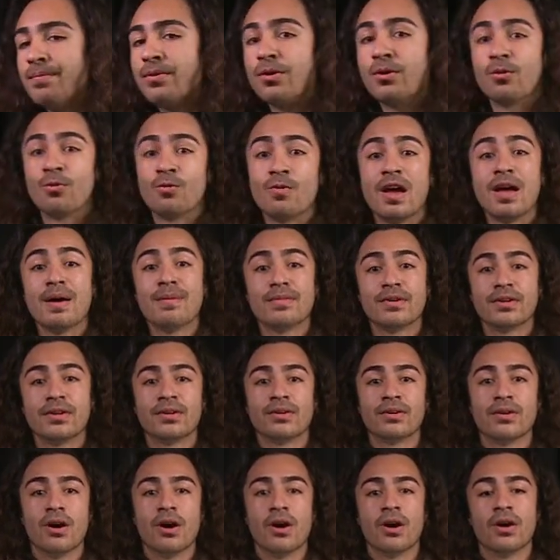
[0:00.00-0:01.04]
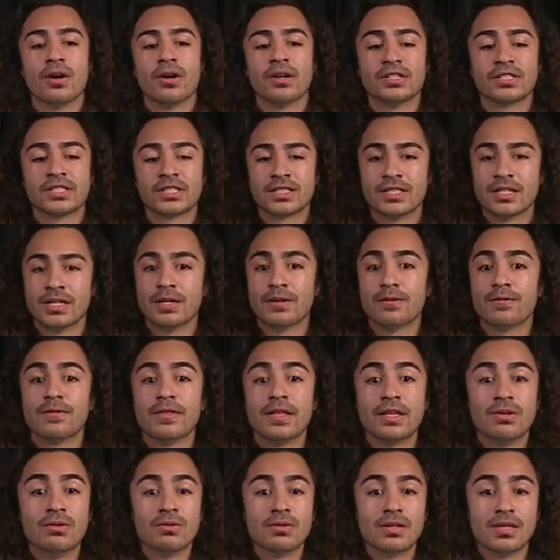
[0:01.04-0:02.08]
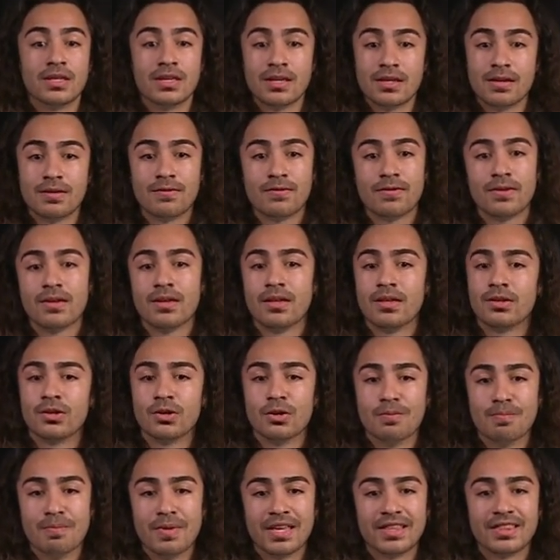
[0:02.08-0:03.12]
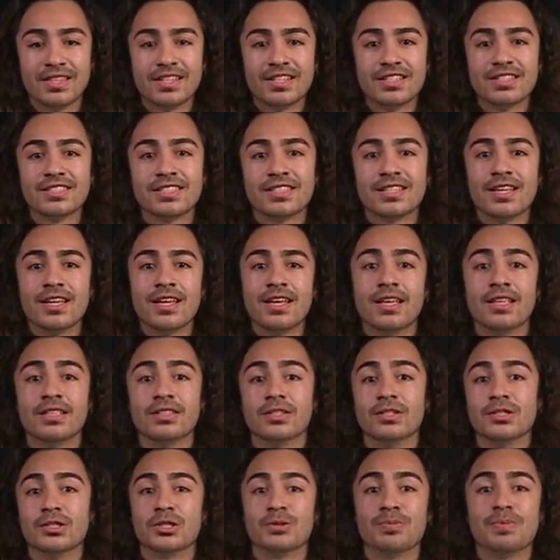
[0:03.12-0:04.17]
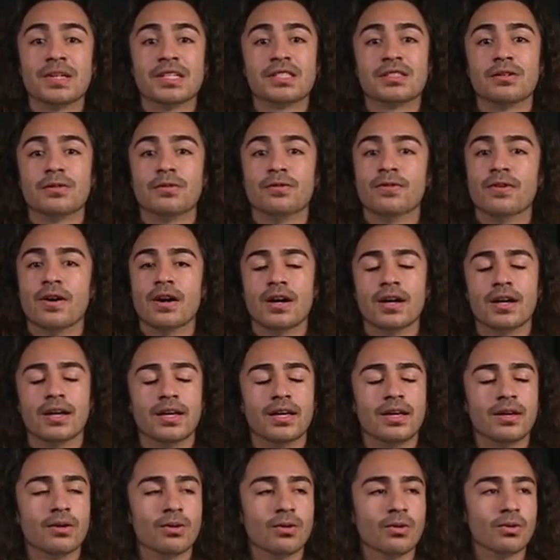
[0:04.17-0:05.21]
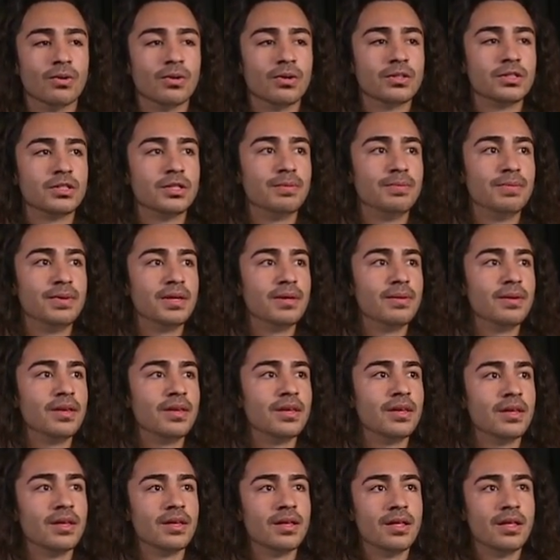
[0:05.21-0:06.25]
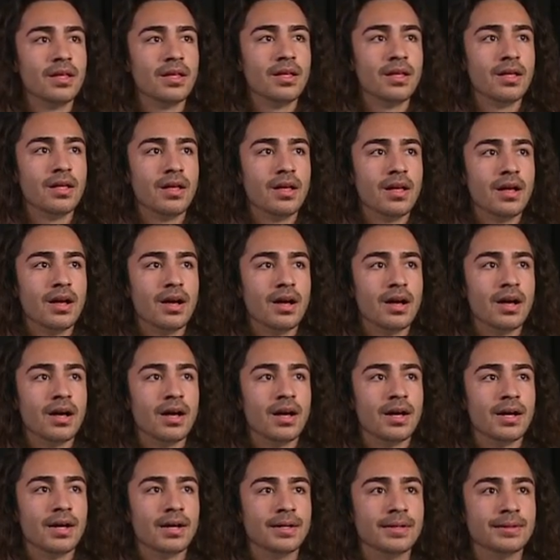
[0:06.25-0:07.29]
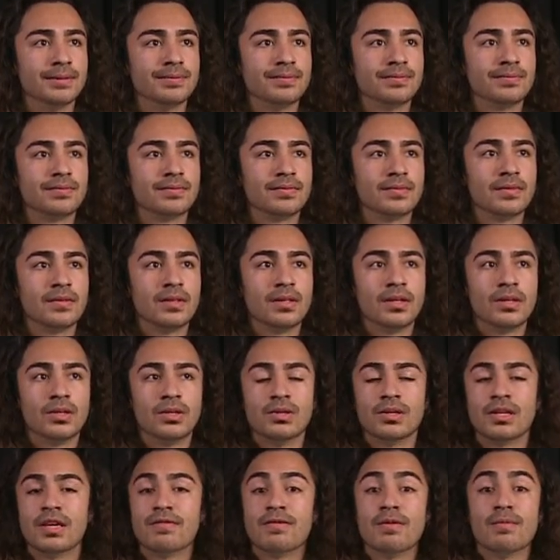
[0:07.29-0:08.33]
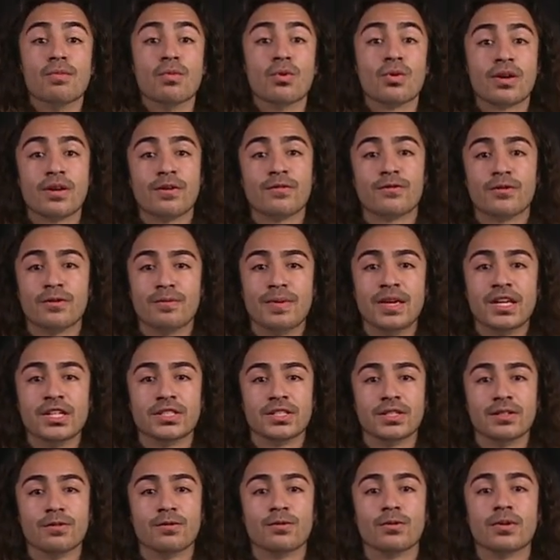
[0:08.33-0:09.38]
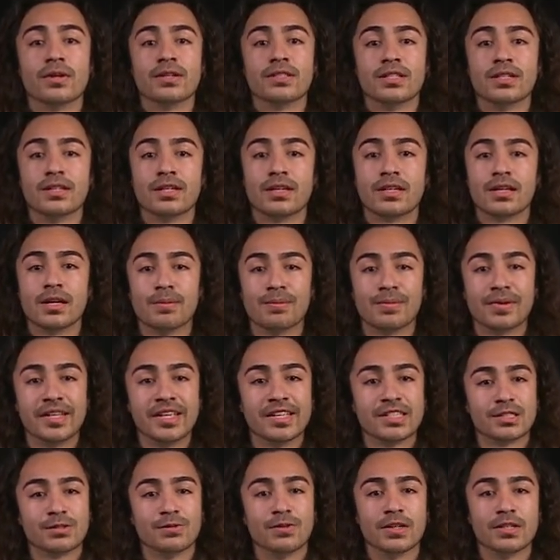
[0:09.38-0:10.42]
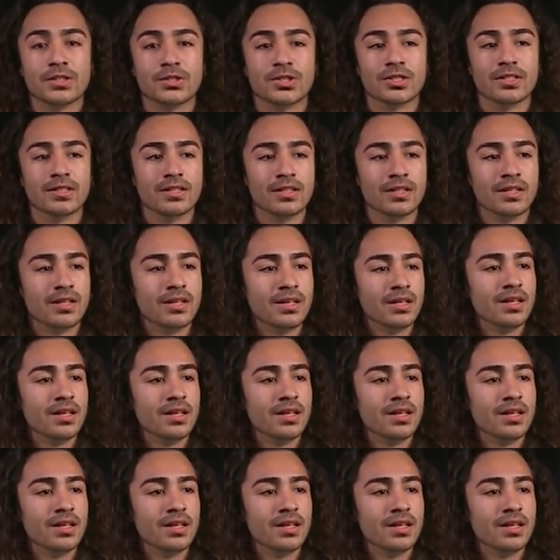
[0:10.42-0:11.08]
Parameter are stuff that you give your methods to specify or to be, uh, you give it more information for it to complete its function